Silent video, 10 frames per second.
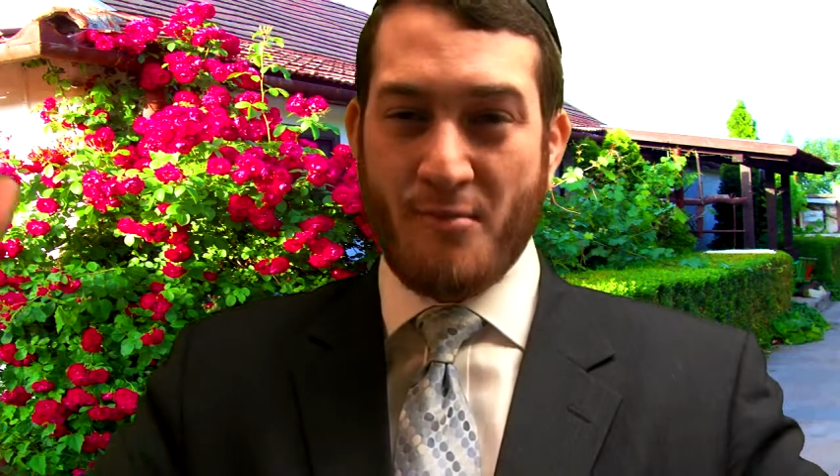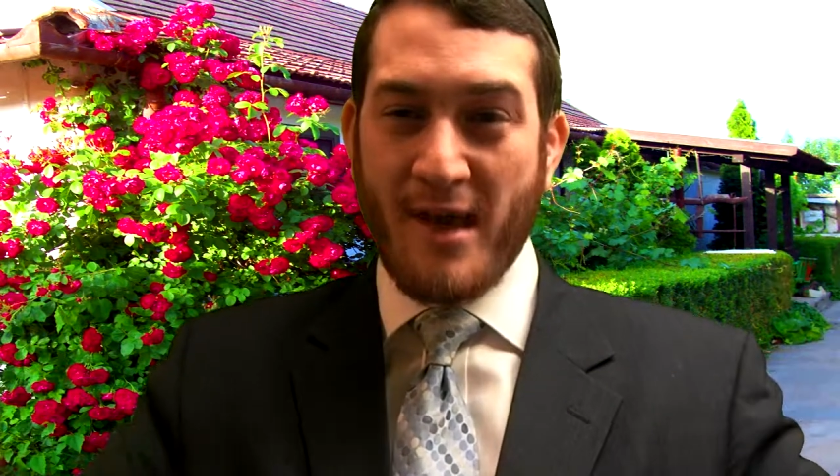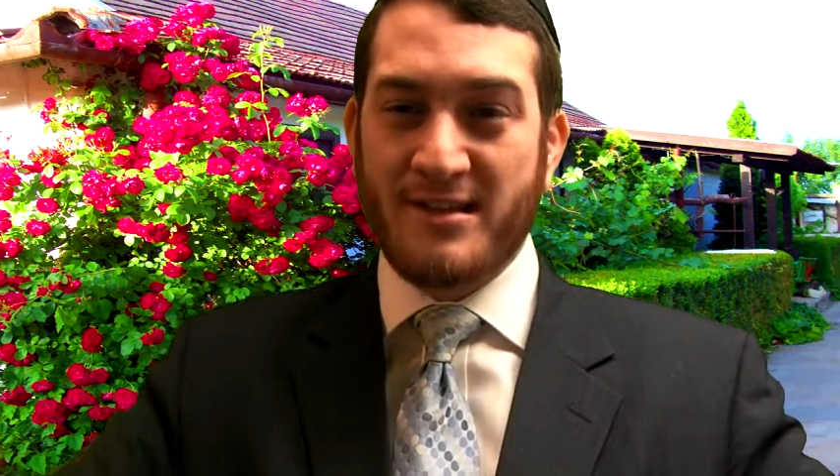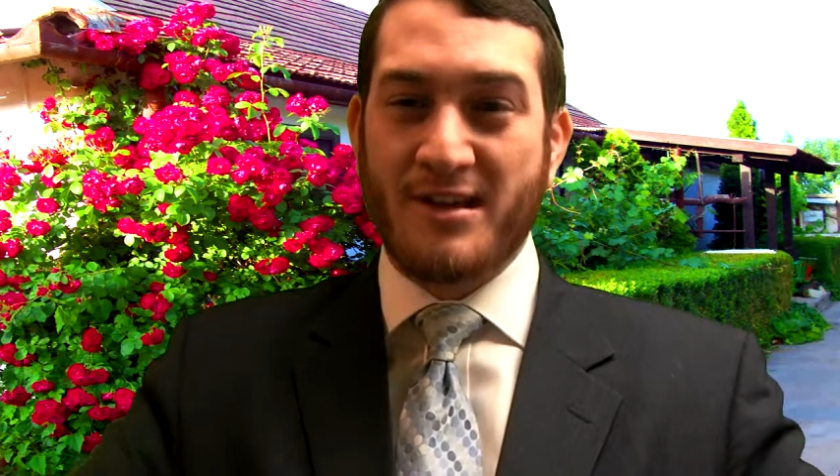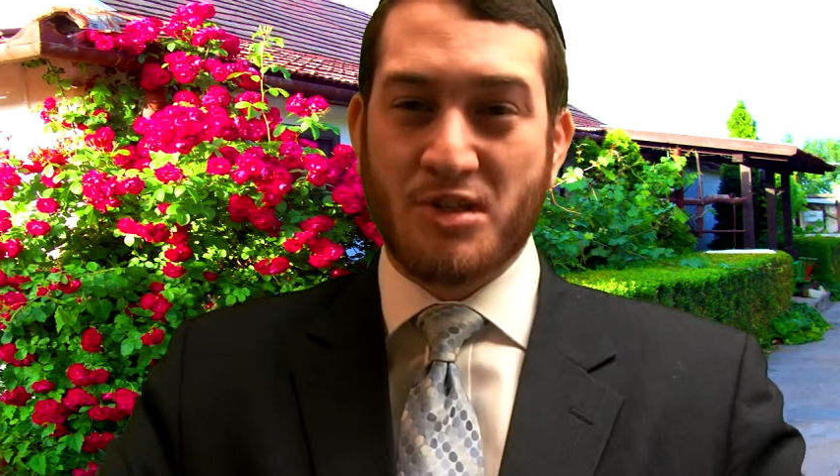the
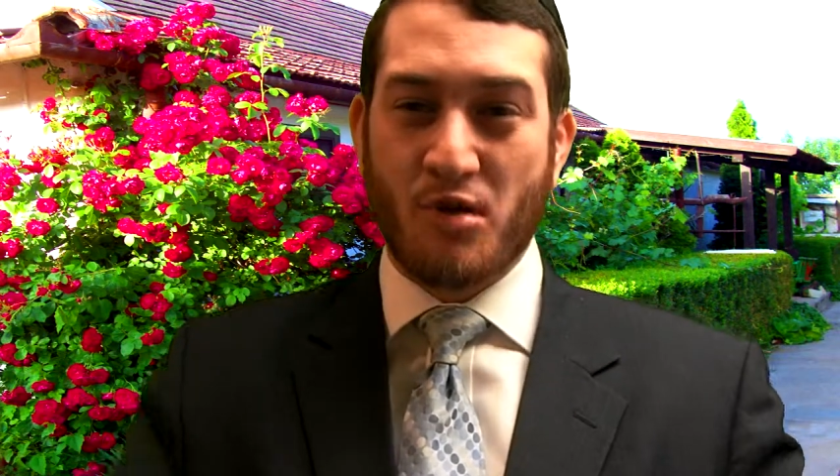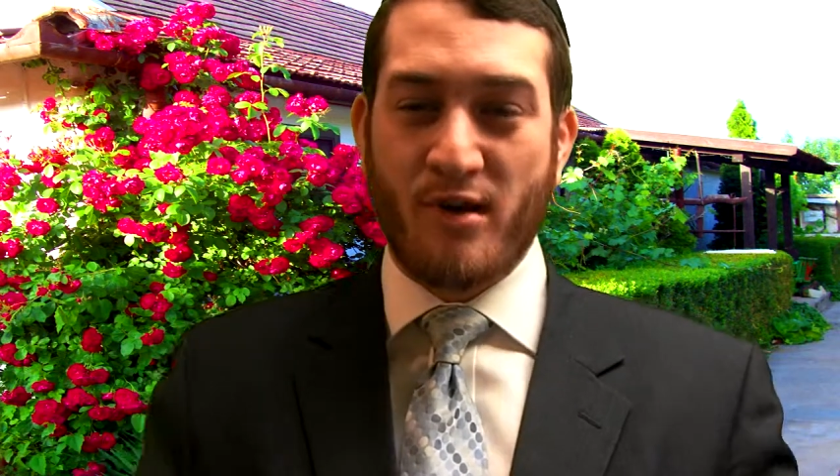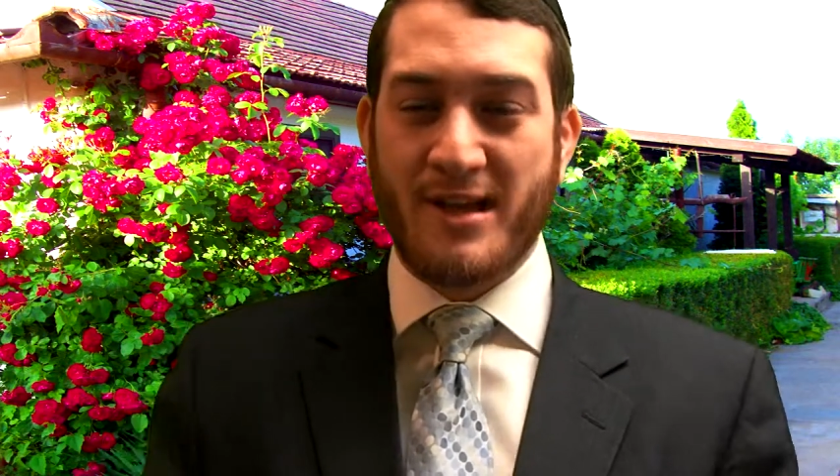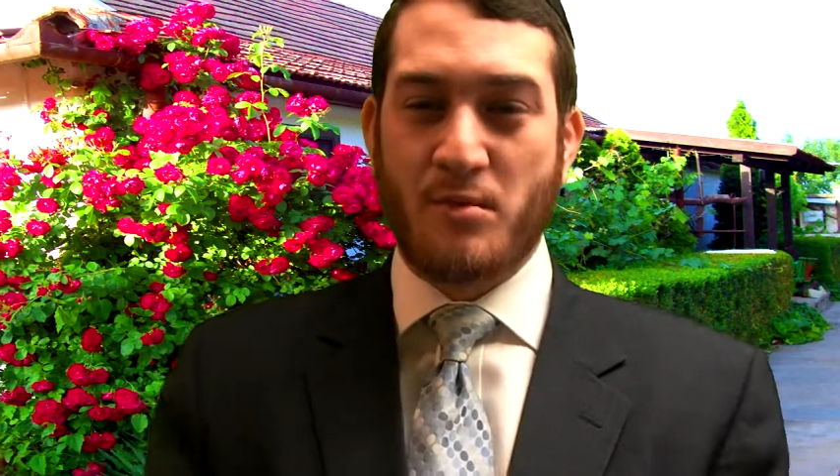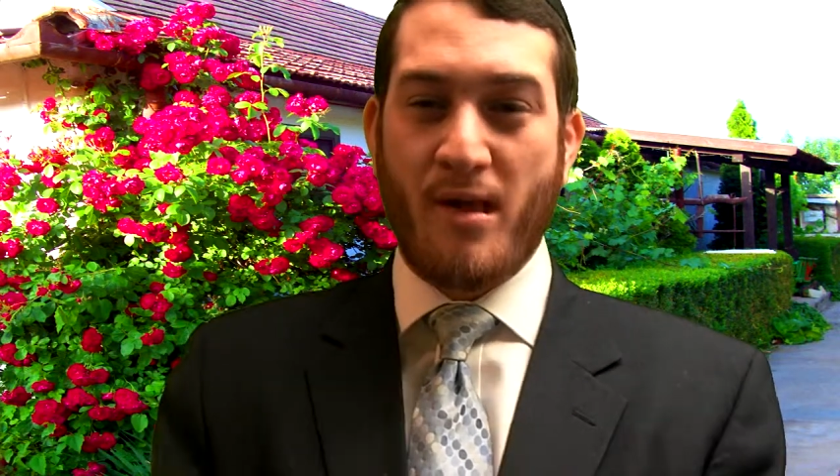Pesach
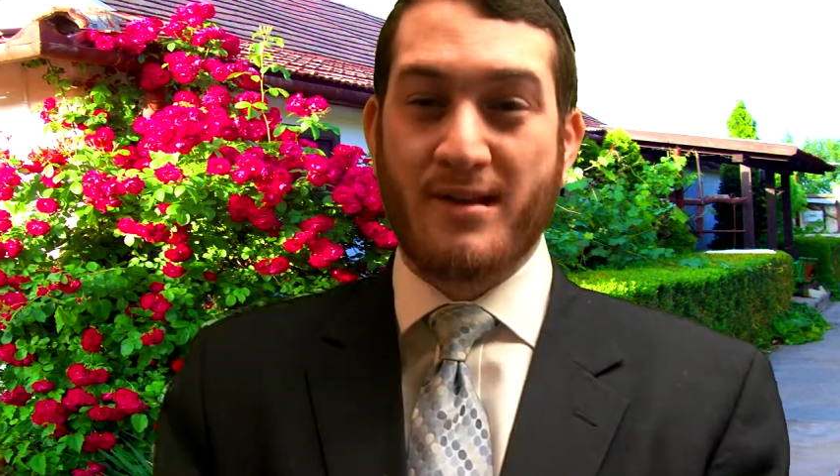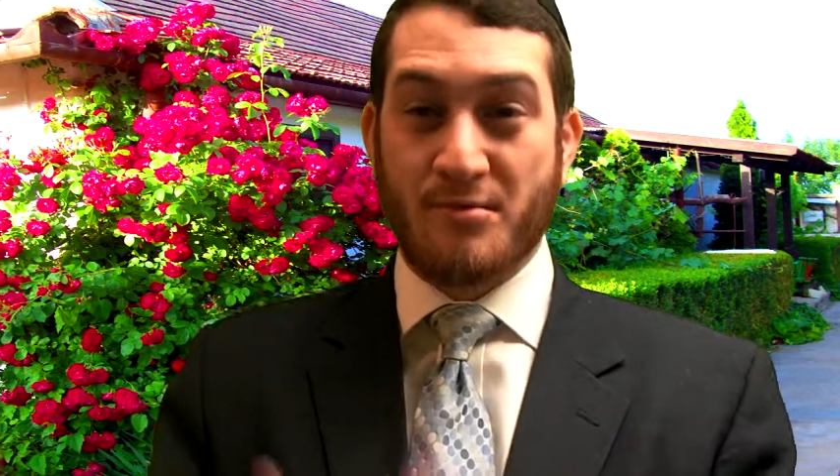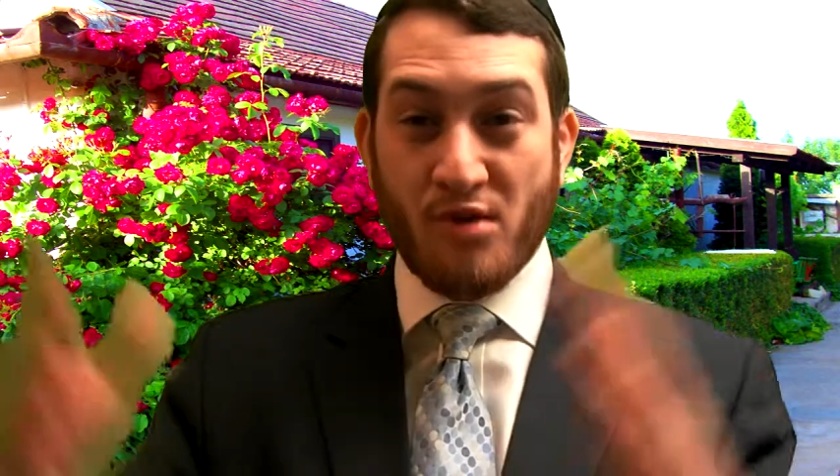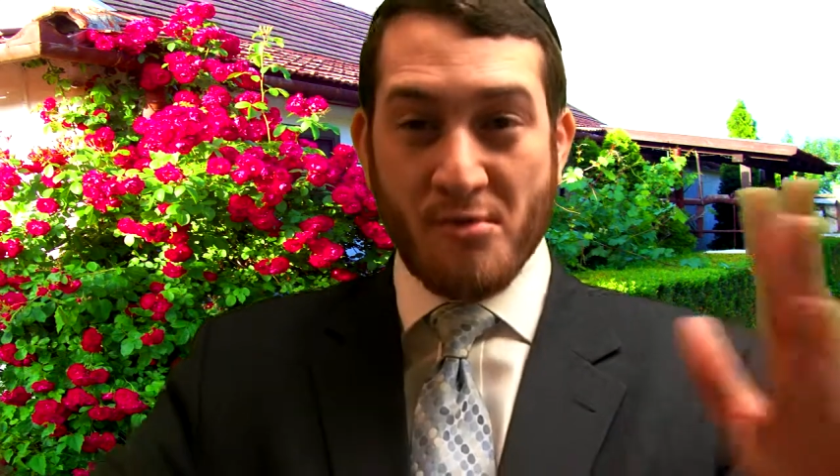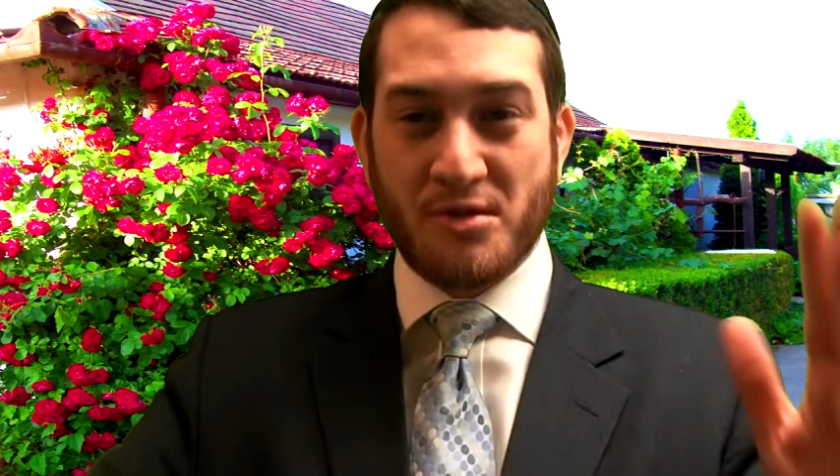story as well as the
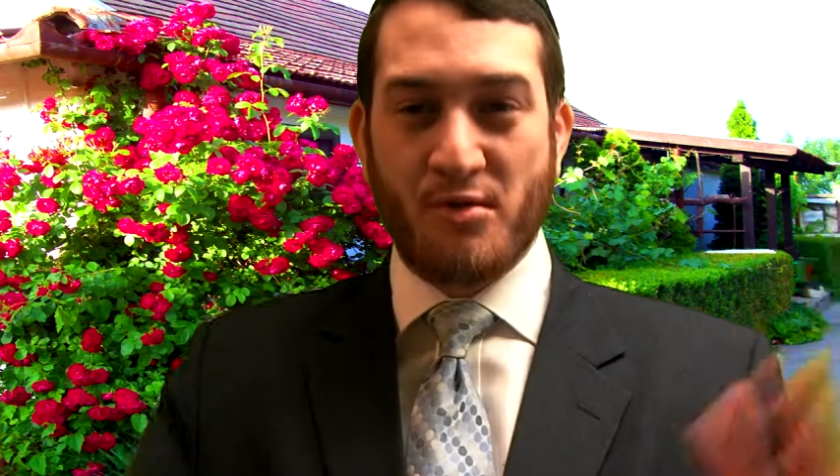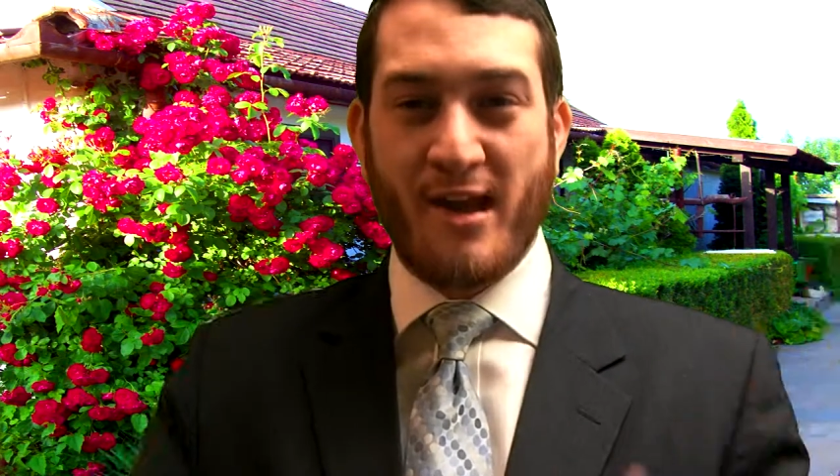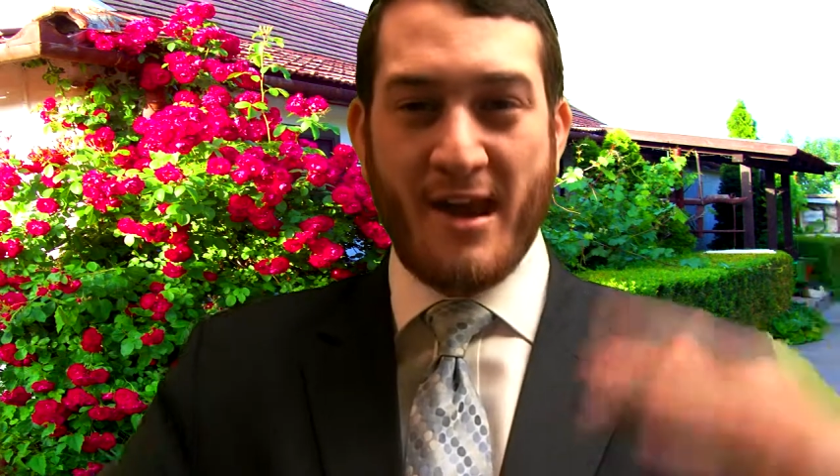Purim story